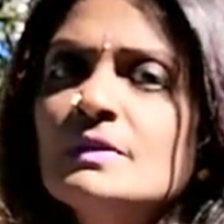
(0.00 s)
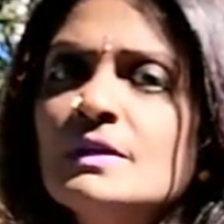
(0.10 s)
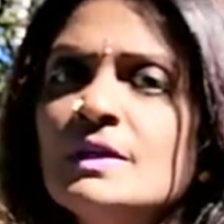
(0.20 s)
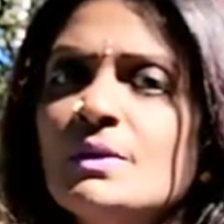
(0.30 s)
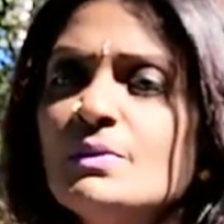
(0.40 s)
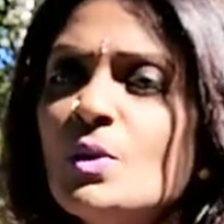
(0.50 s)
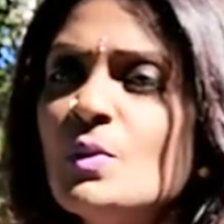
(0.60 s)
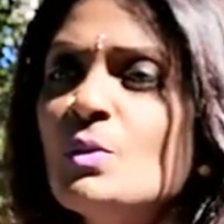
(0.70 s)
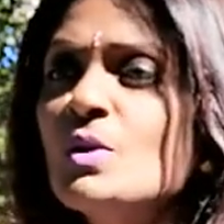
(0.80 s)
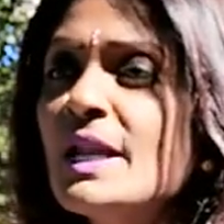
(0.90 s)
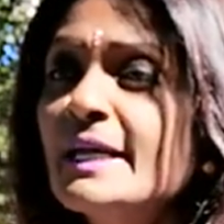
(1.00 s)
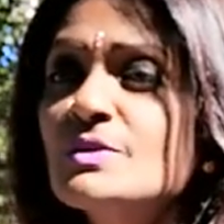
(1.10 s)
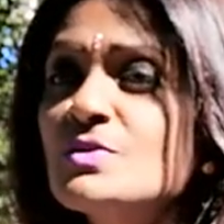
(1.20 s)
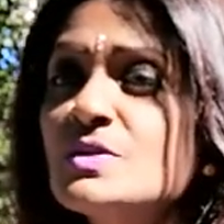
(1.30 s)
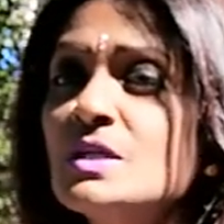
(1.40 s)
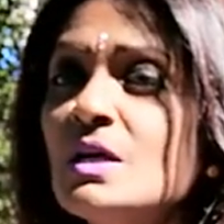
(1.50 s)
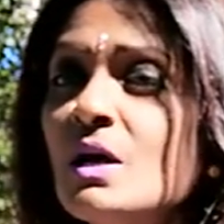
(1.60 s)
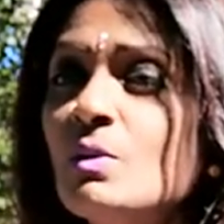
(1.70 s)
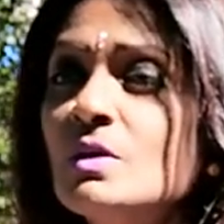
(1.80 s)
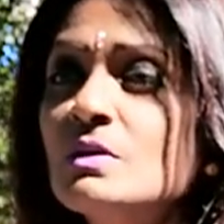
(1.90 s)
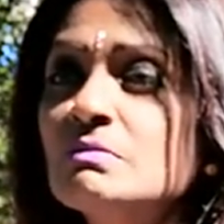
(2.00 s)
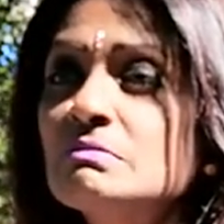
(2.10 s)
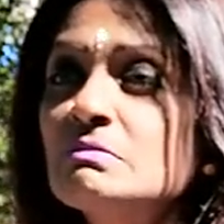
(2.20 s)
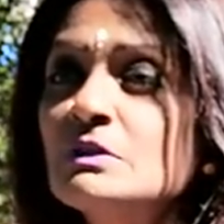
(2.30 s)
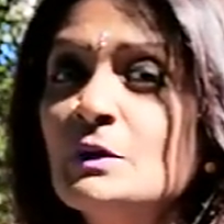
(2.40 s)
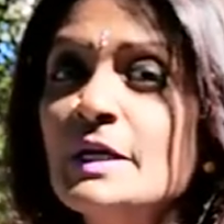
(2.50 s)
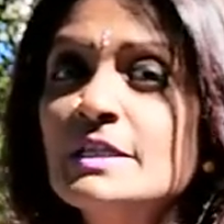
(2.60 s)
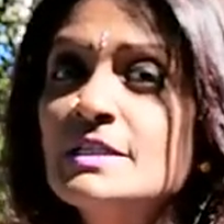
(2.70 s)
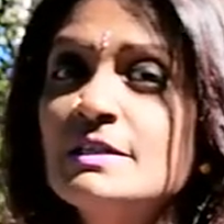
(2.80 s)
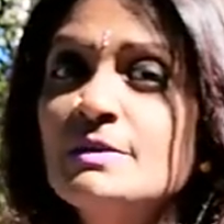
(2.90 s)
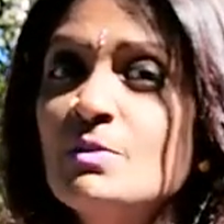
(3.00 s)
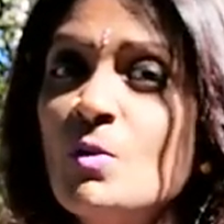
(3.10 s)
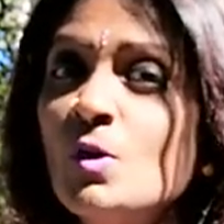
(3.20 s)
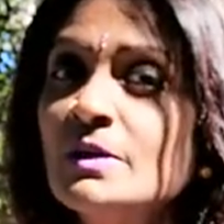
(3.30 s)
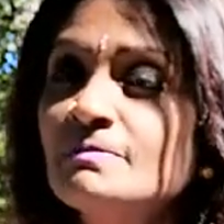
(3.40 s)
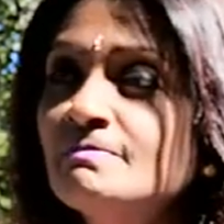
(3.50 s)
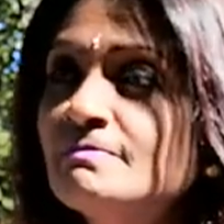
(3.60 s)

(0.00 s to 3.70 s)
though we would like to see our grids, more